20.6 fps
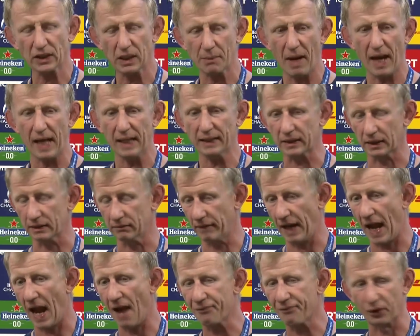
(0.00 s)
there's amazing
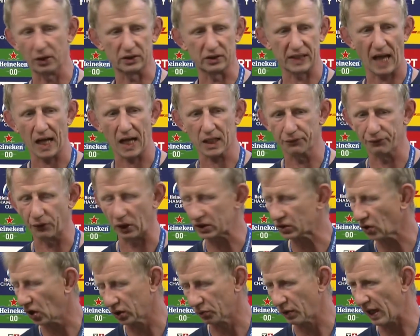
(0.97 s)
effort,
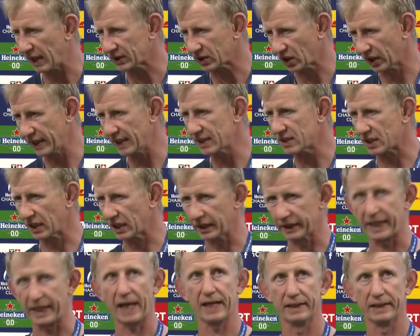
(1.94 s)
sacrifice, all the rest got
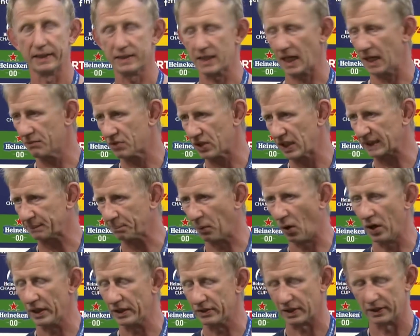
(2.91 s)
into getting the team to this
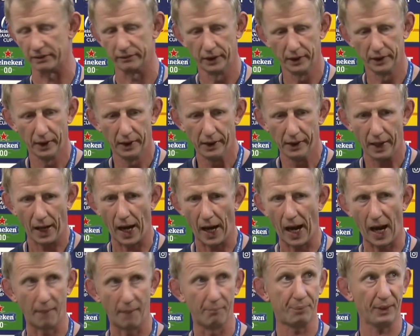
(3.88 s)
point, and
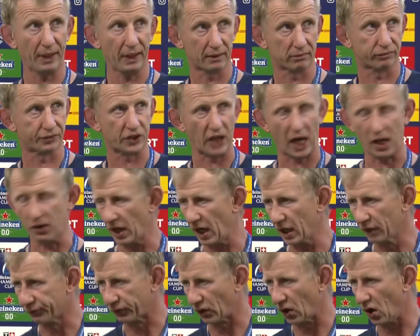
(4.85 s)
uh, big shout
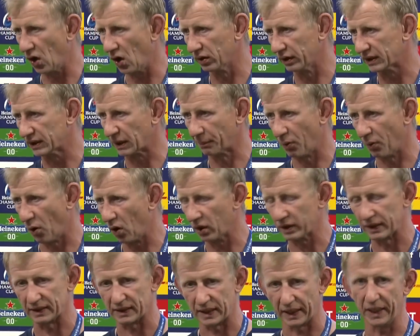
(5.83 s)
out for all the
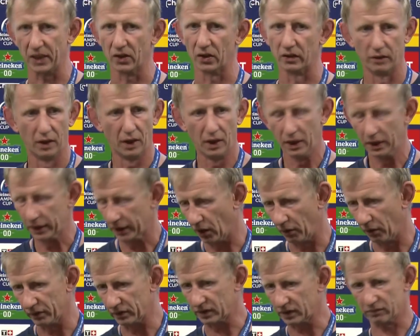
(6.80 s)
support that's here, and you
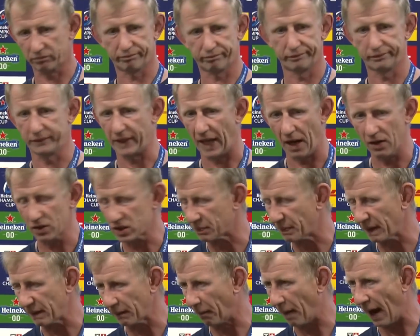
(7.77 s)
know,
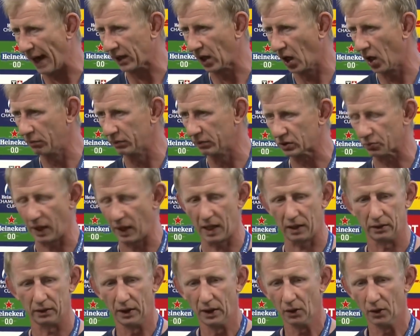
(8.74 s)
thousands of people back home as
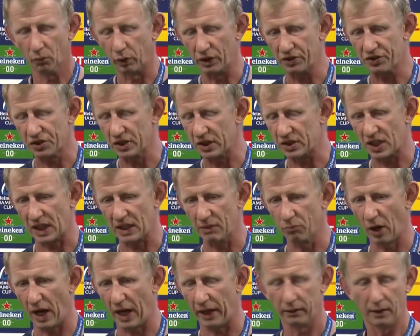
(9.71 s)
well, wishing the
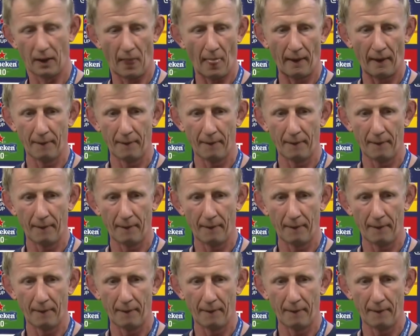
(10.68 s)
team well